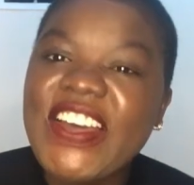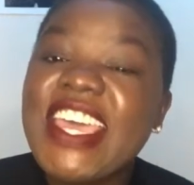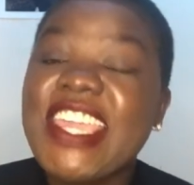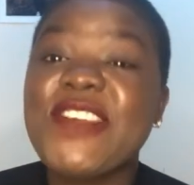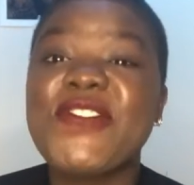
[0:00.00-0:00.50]

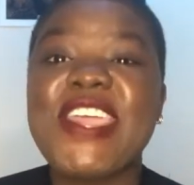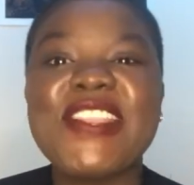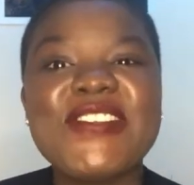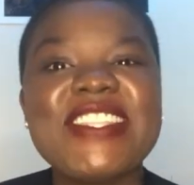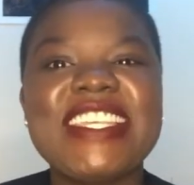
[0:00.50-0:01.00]
If you're
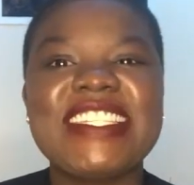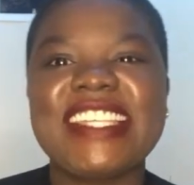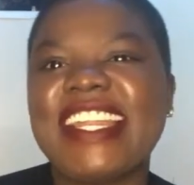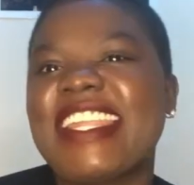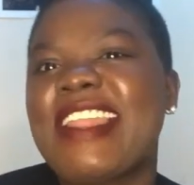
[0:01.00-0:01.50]
new to this
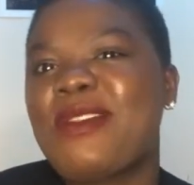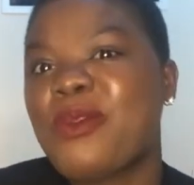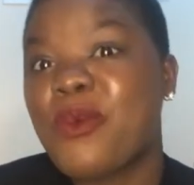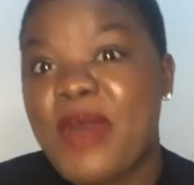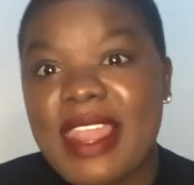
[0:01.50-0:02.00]
channel,
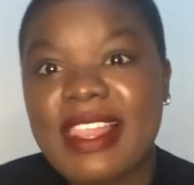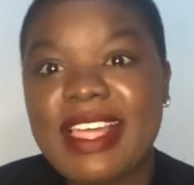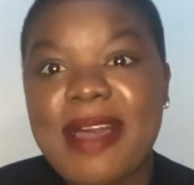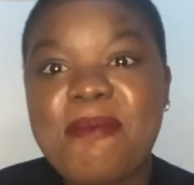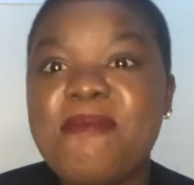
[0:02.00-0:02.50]

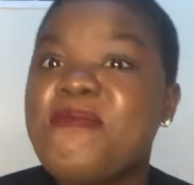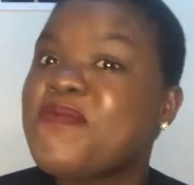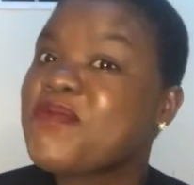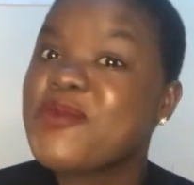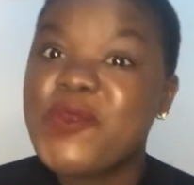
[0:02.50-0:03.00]

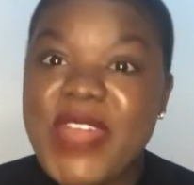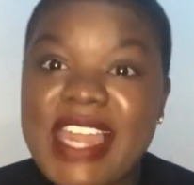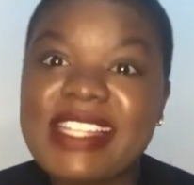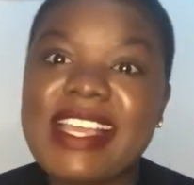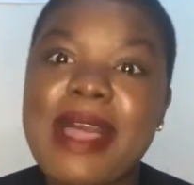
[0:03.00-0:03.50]

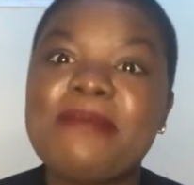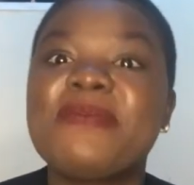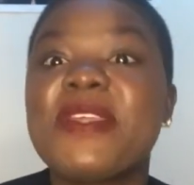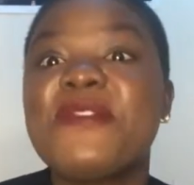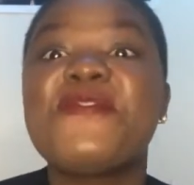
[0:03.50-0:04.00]
welcome.
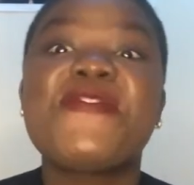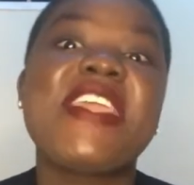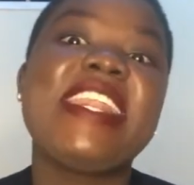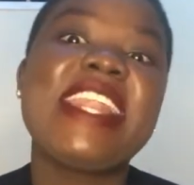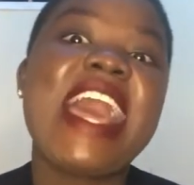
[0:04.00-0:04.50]

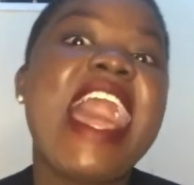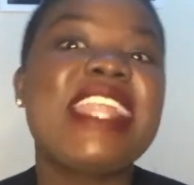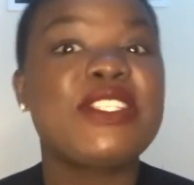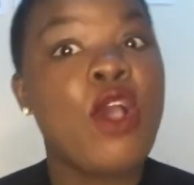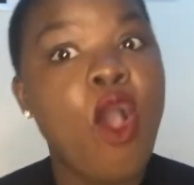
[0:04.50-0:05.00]
Feel
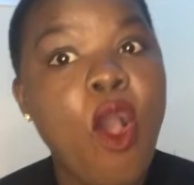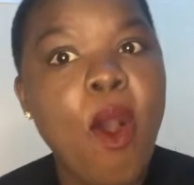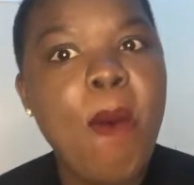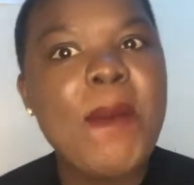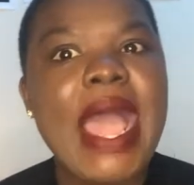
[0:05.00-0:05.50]
at
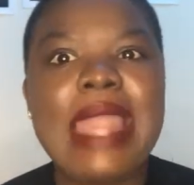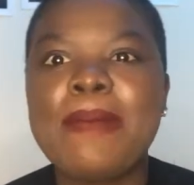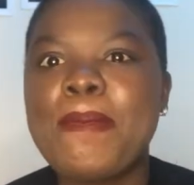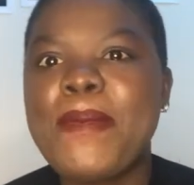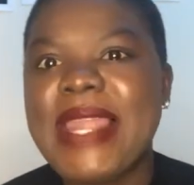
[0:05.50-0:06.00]
home and
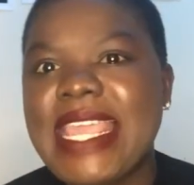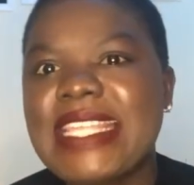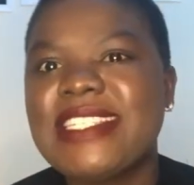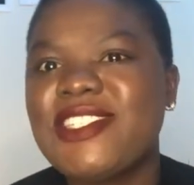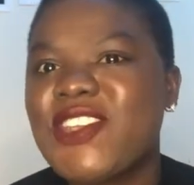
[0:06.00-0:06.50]

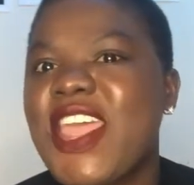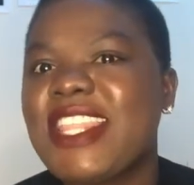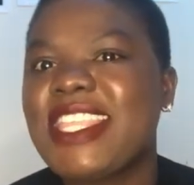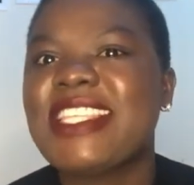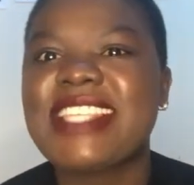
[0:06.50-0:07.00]
please join
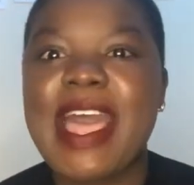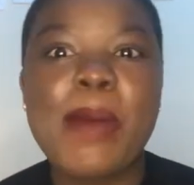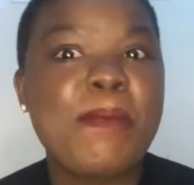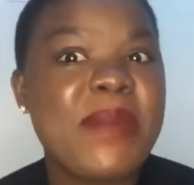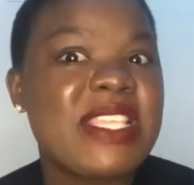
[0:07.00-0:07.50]
this
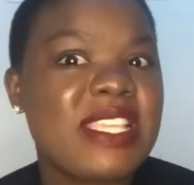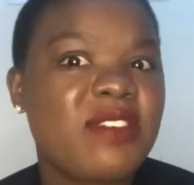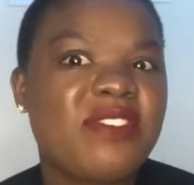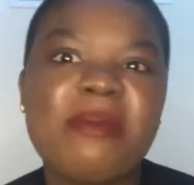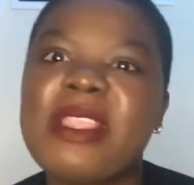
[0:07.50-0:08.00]
amazing
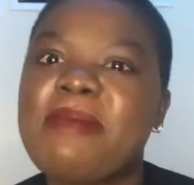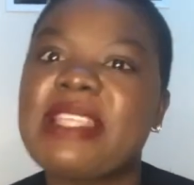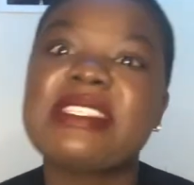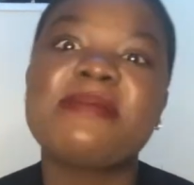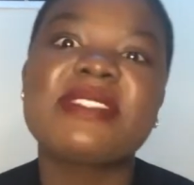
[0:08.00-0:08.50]
family by
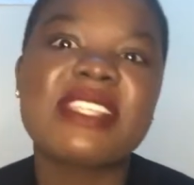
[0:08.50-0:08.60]
subscribing.